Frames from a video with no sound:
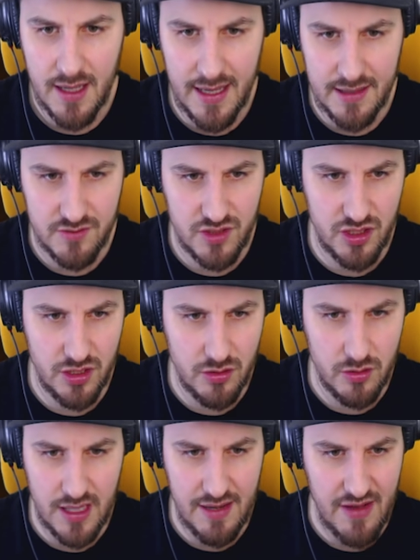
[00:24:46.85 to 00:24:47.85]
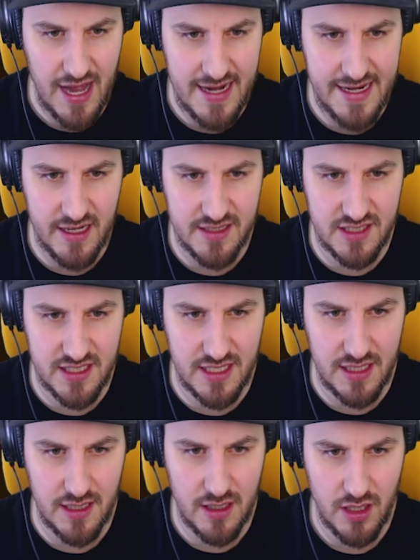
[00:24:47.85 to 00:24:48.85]
Uh, do you have any
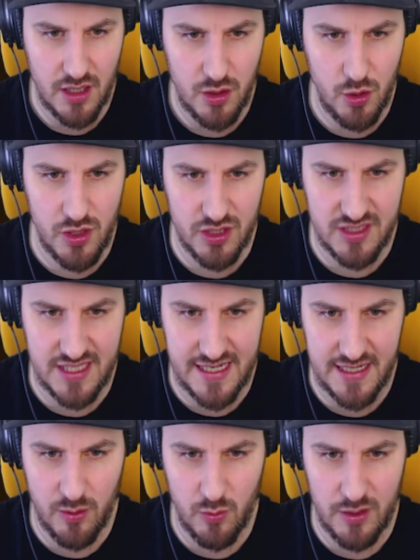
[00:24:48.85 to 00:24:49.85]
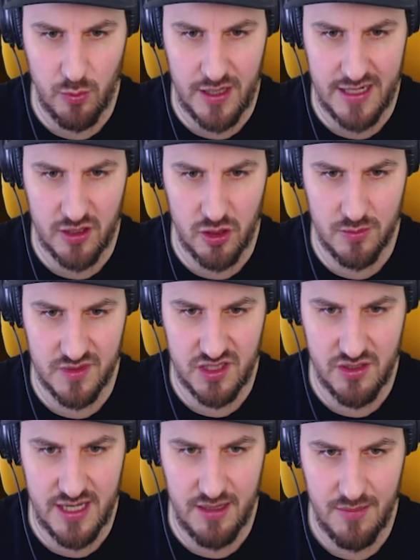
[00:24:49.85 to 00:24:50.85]
idea who you're dealing with when it comes
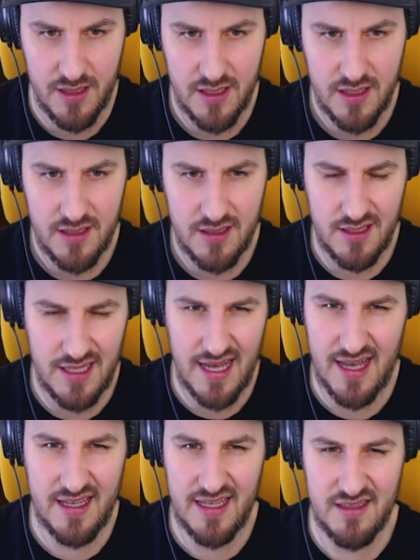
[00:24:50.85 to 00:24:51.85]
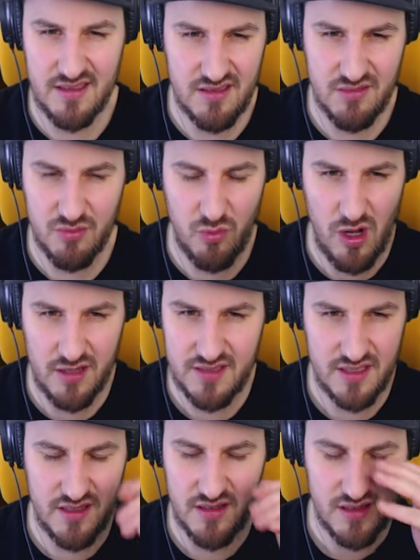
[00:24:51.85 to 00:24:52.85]
to him? Yeah, he's
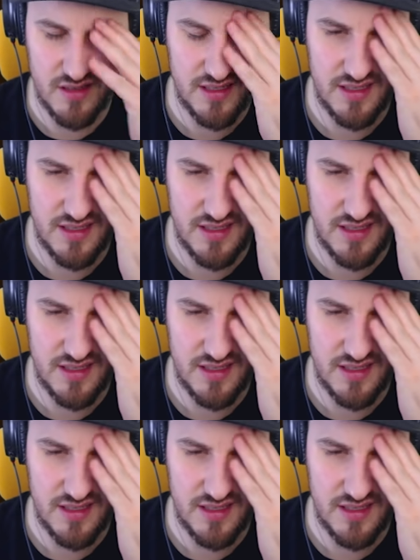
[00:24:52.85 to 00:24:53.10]
wanted, or